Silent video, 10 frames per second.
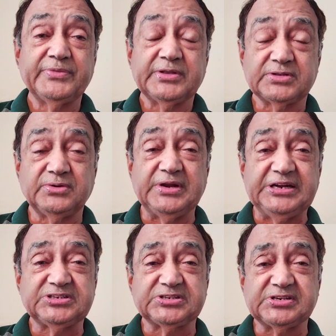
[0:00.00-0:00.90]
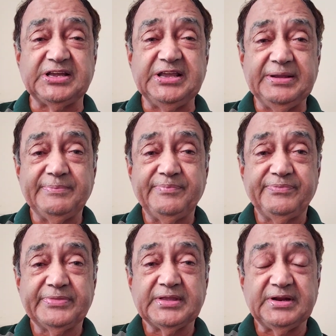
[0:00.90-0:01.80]
So let's try
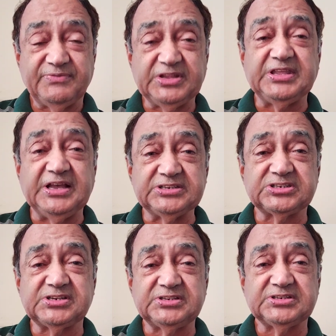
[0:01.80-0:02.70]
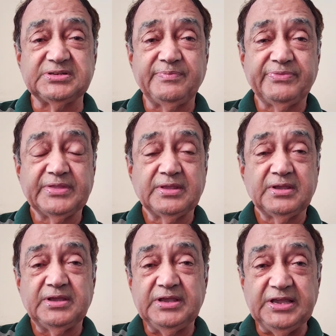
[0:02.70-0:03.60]
with youngsters.
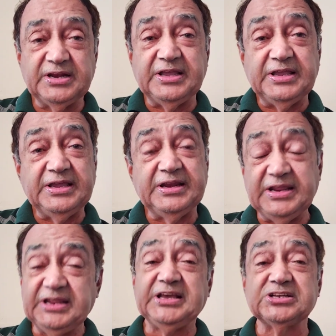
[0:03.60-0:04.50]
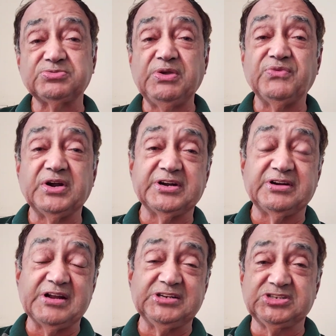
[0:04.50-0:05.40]
In any case, we want a
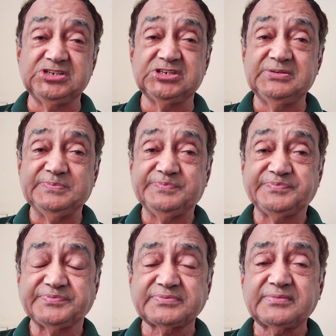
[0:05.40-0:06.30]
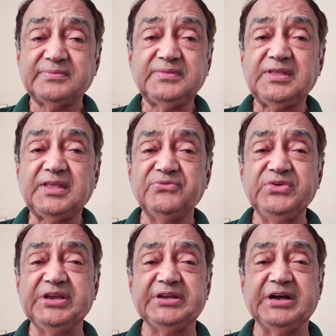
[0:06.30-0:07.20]
transition.
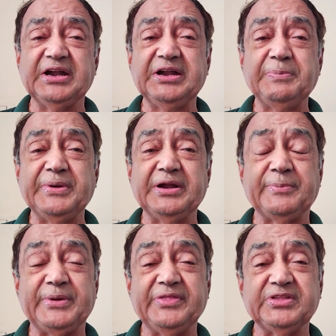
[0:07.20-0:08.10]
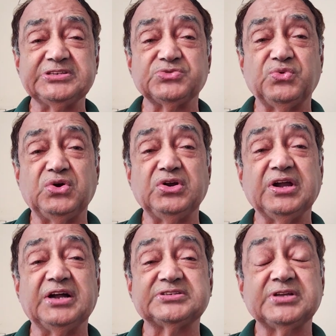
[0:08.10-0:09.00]
We can't depend upon these old
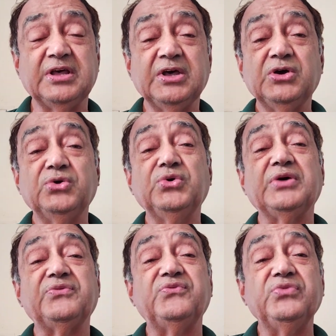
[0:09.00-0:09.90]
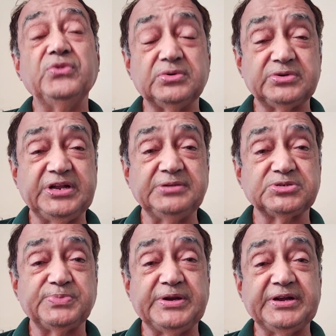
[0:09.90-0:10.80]
guards who have no team
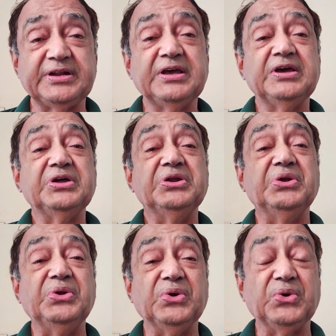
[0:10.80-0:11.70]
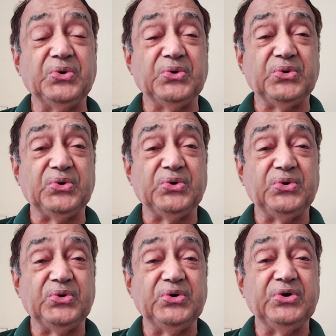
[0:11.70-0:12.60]
spirit,
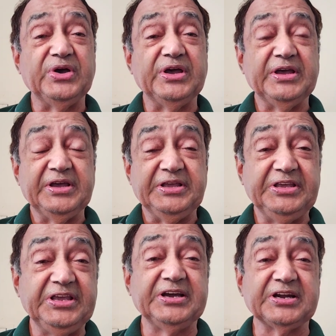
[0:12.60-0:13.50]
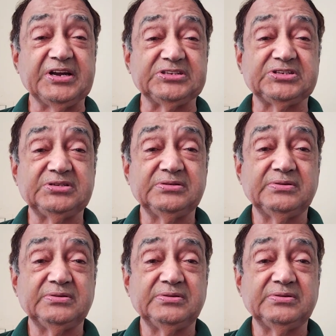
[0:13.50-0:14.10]
no eagerness